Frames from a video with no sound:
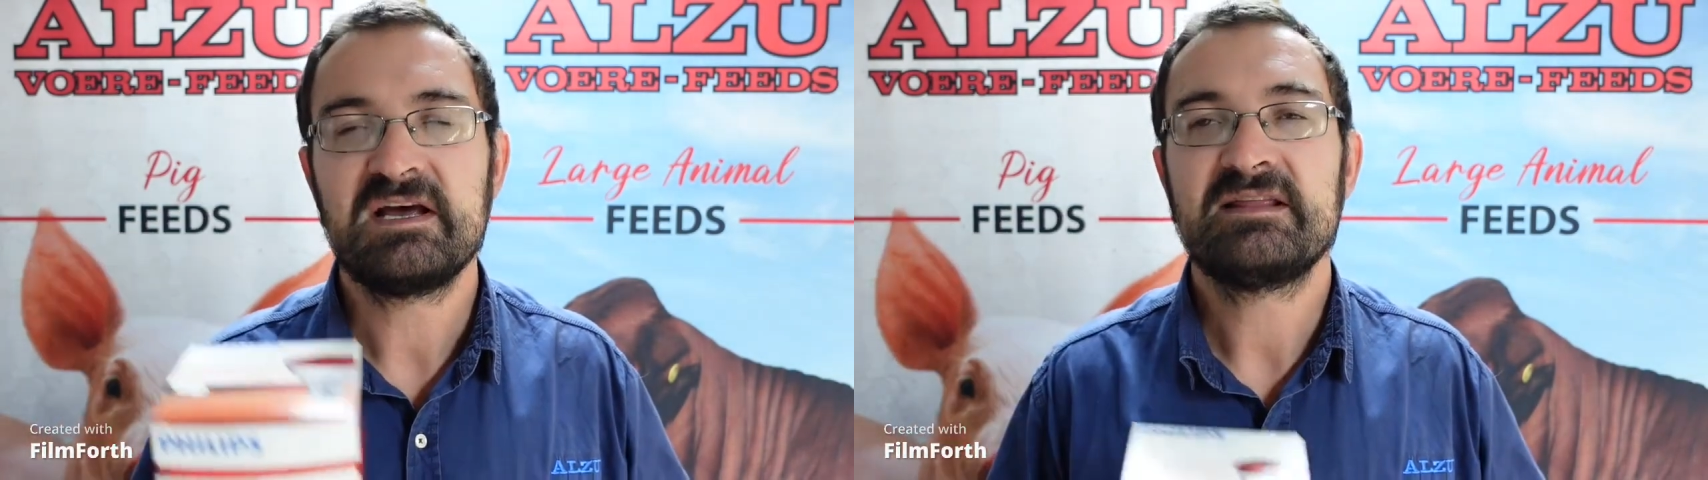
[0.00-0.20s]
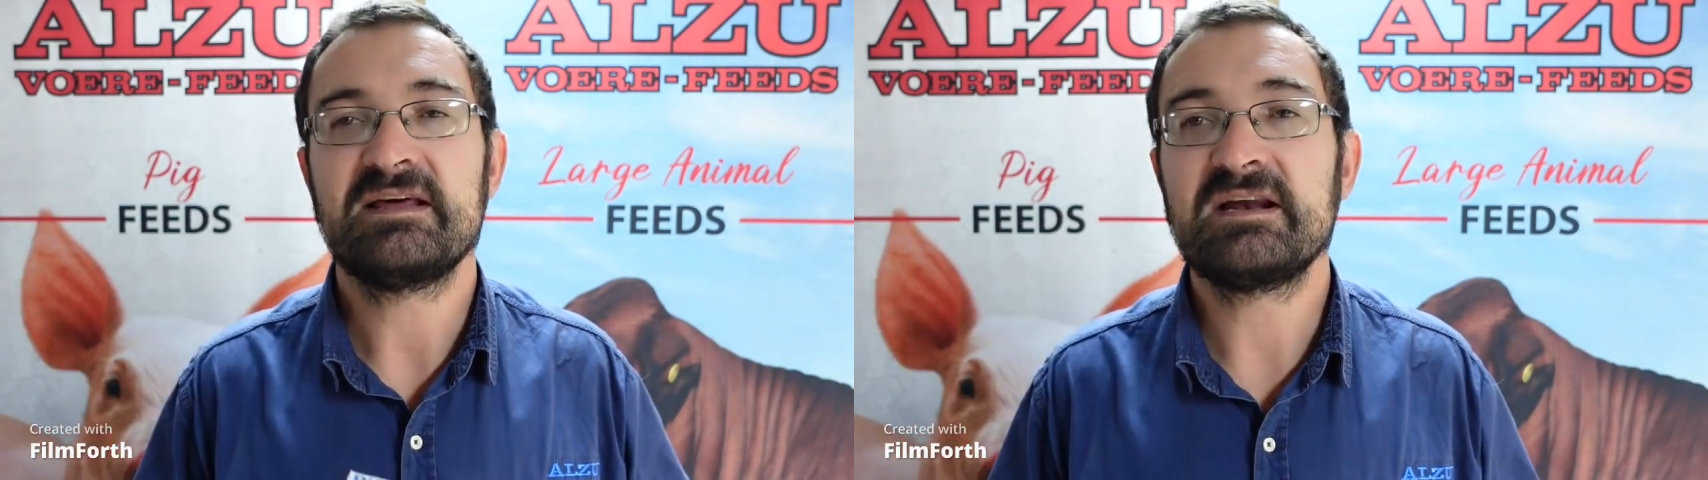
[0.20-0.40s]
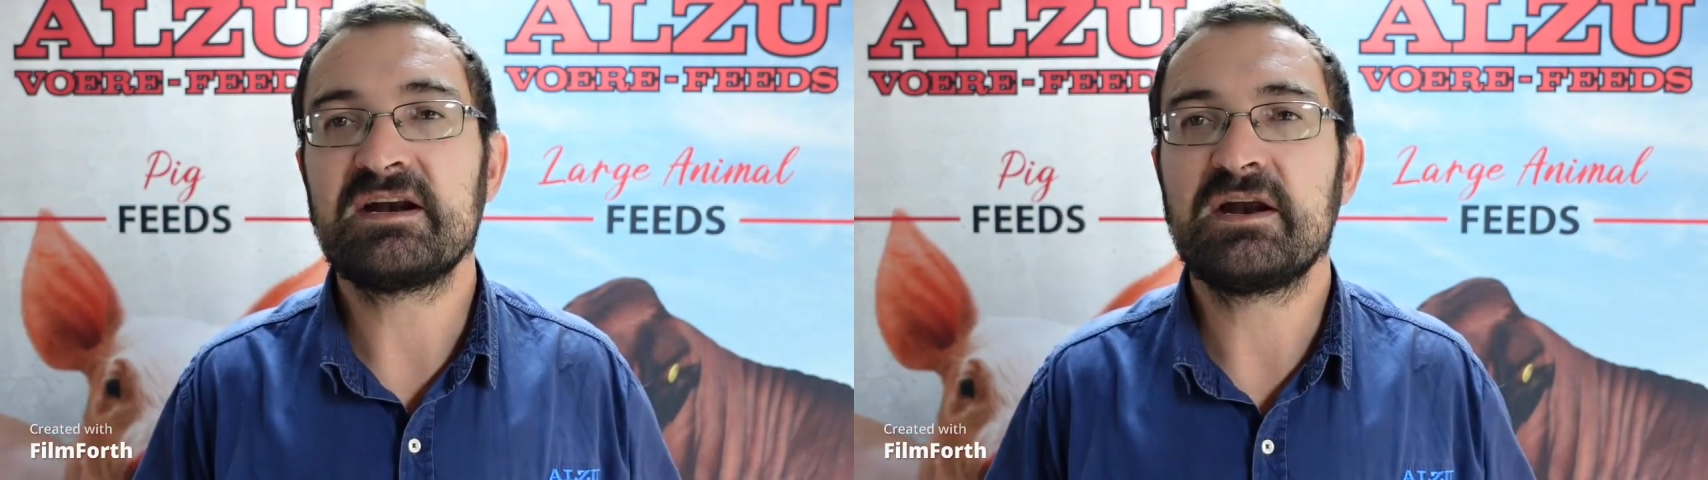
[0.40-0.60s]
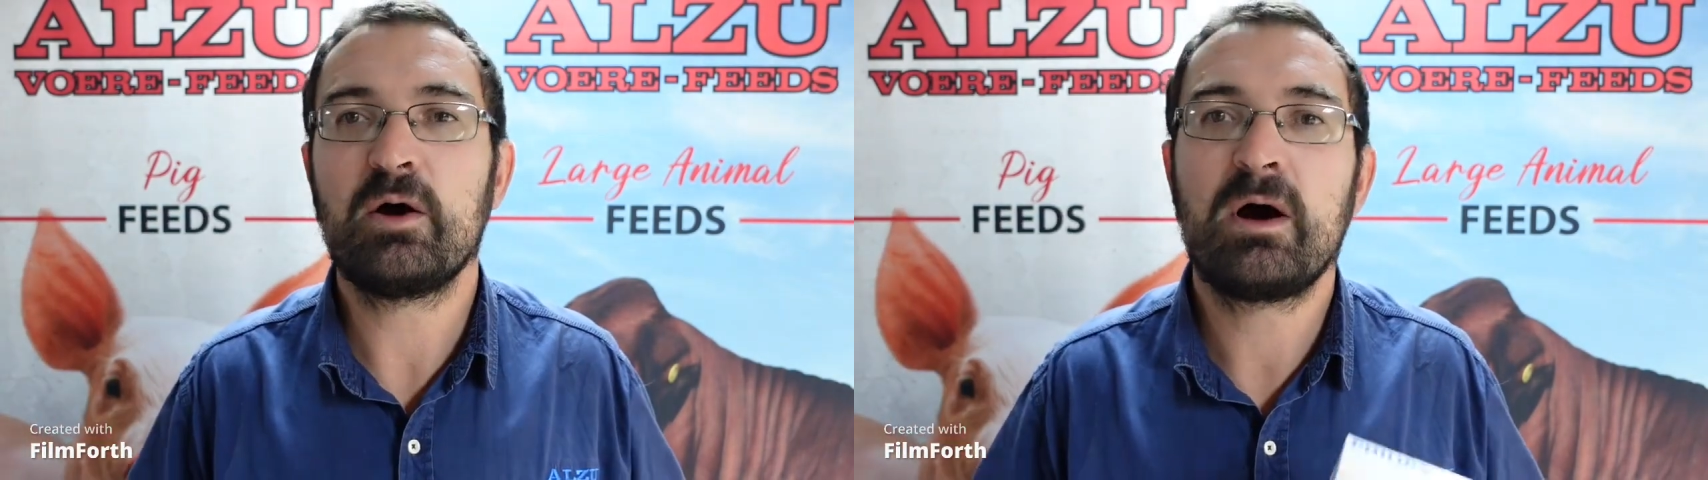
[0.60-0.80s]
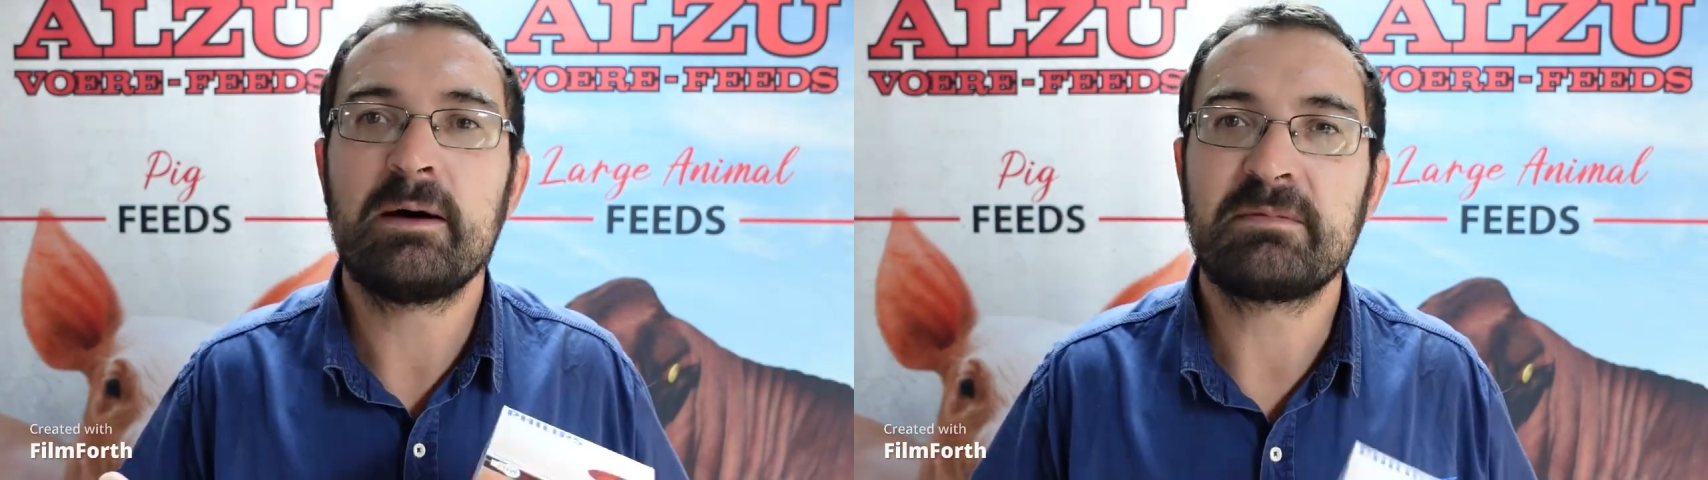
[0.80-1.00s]
Then I
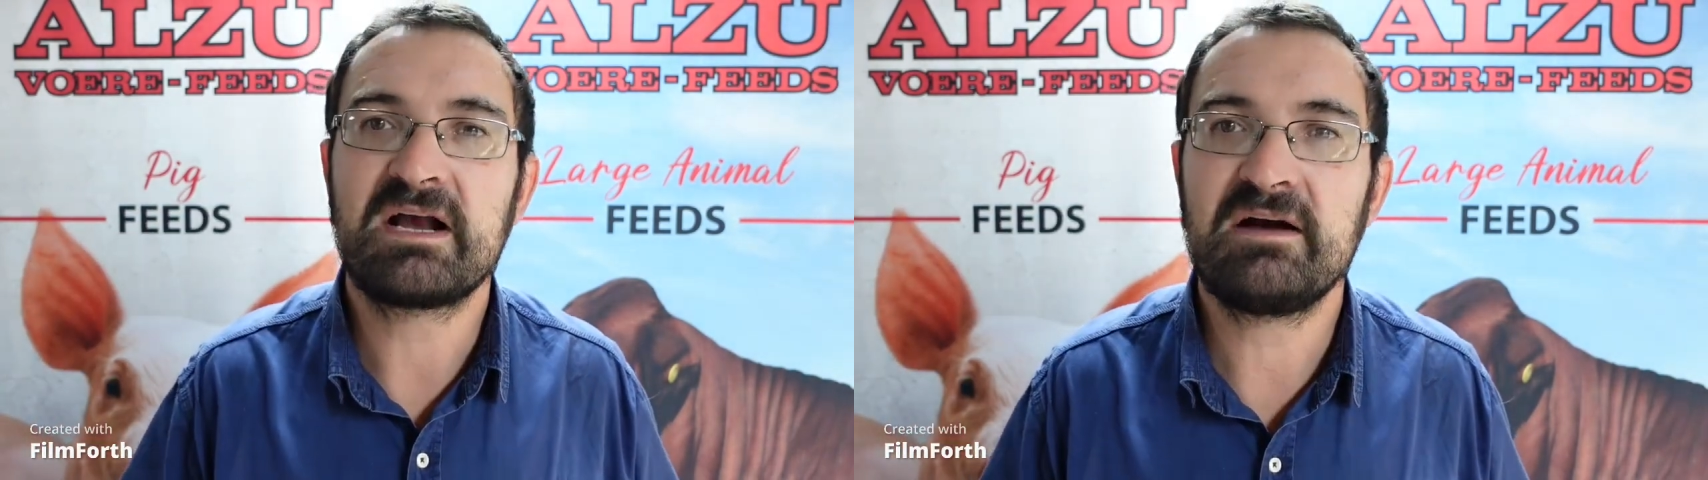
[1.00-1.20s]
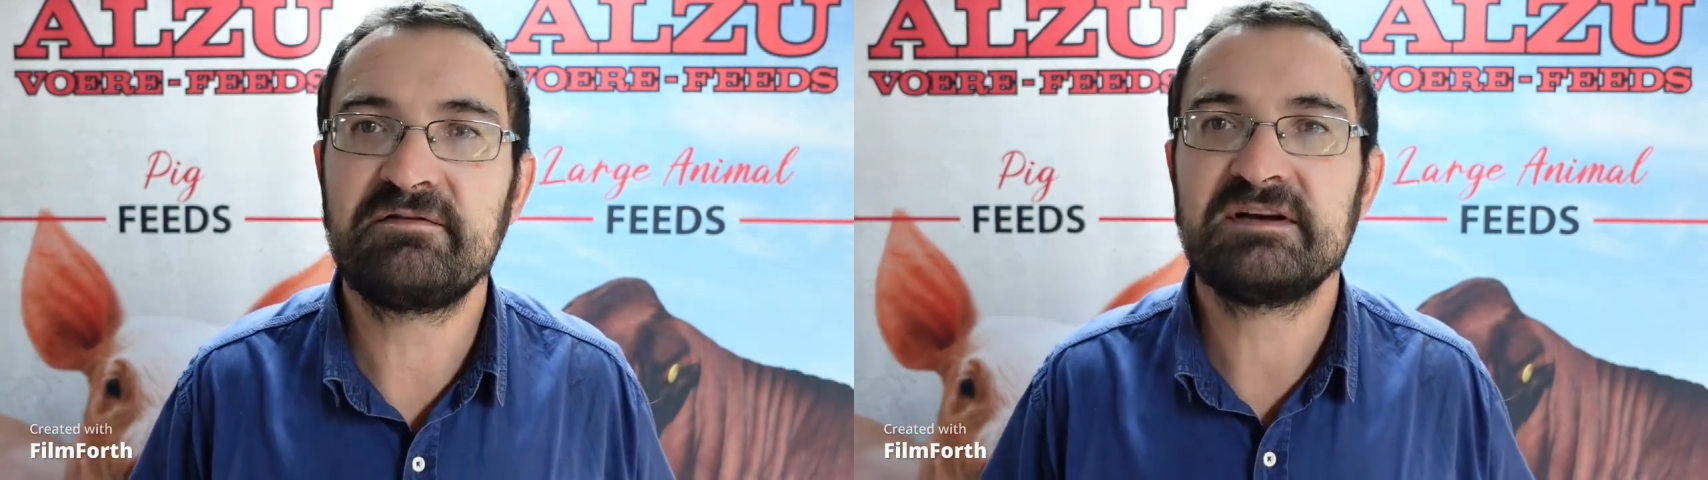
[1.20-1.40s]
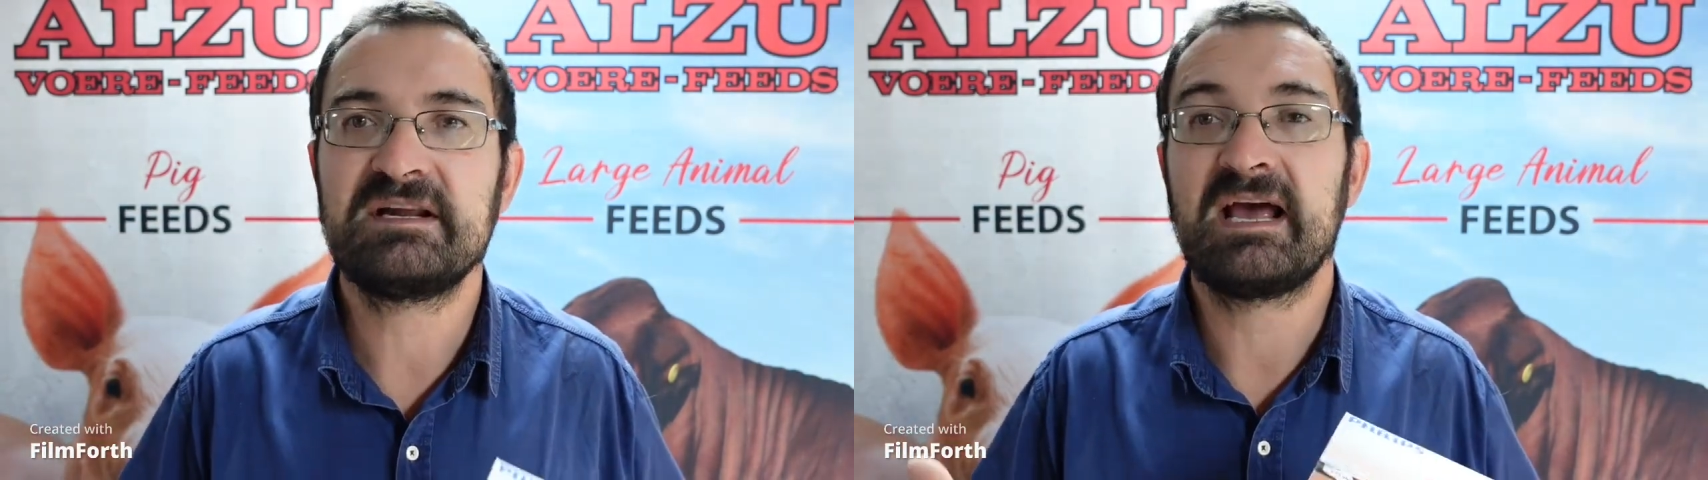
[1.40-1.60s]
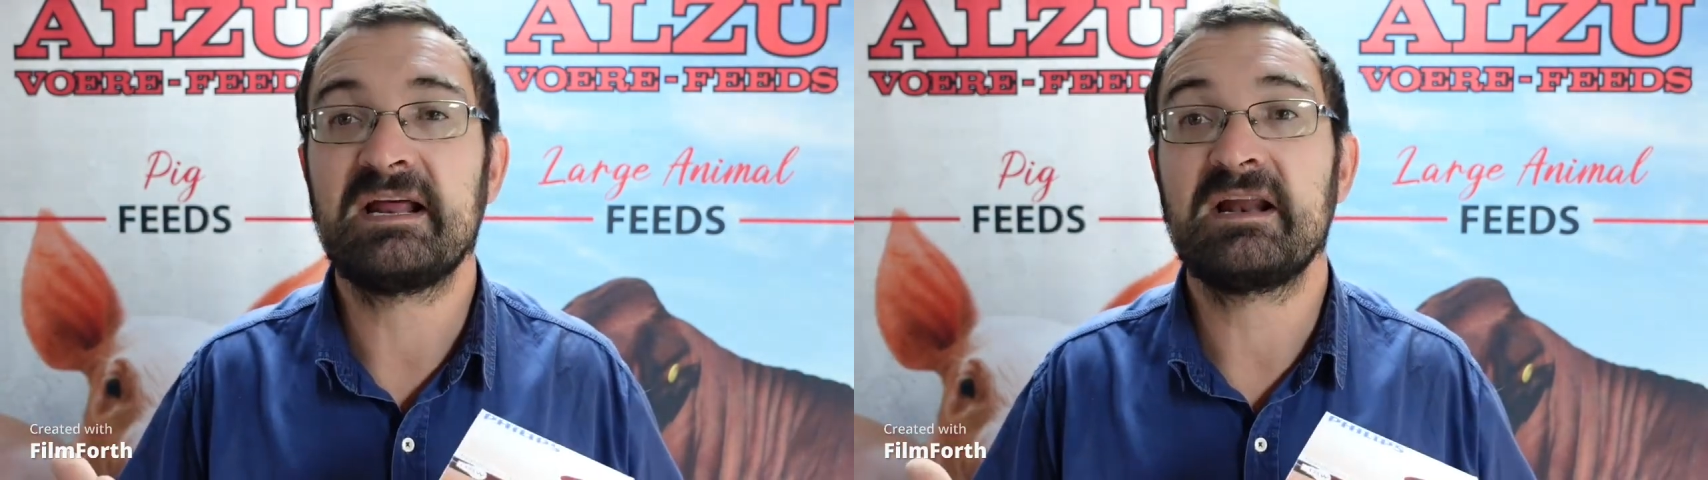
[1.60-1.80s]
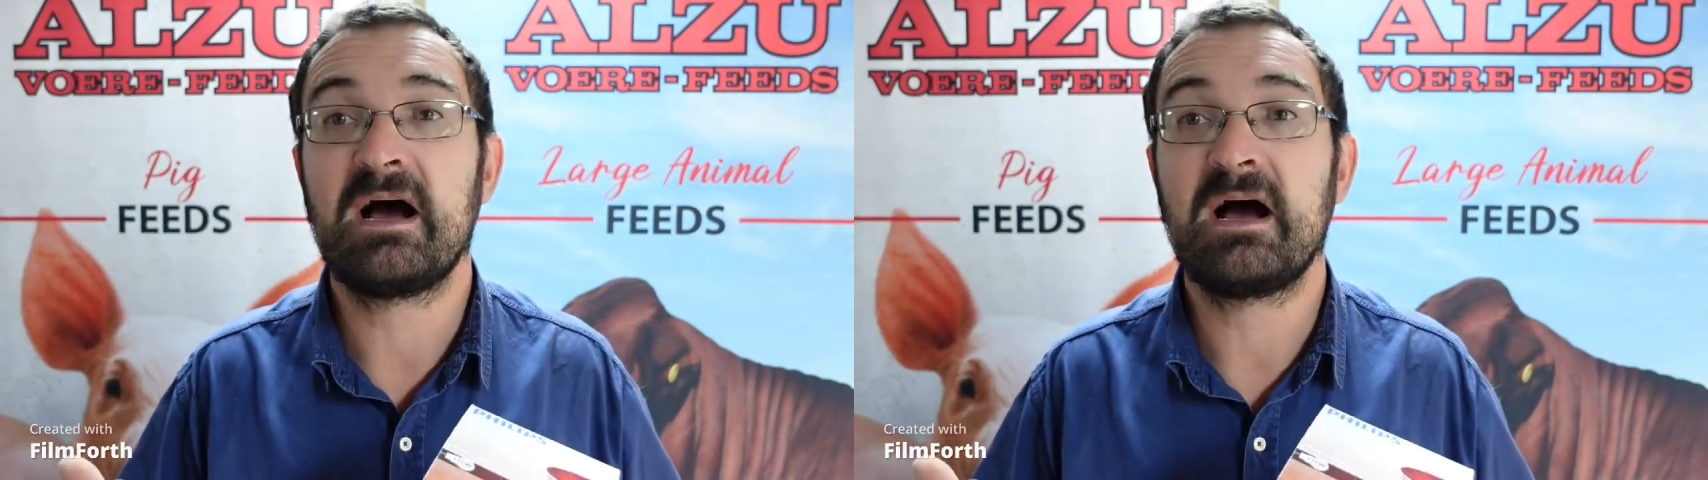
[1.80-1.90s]
know I'm covered and